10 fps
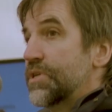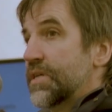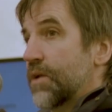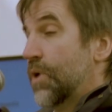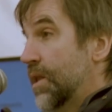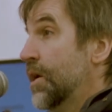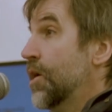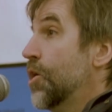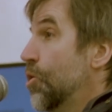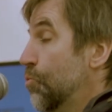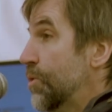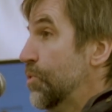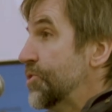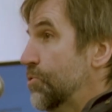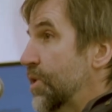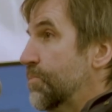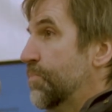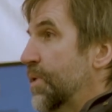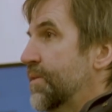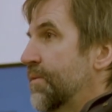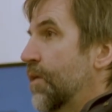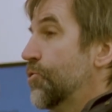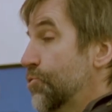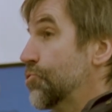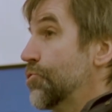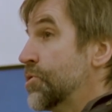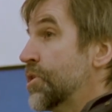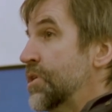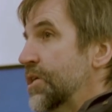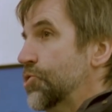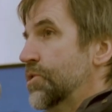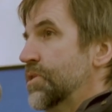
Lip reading: we said, well, we will do it, but under certain conditions.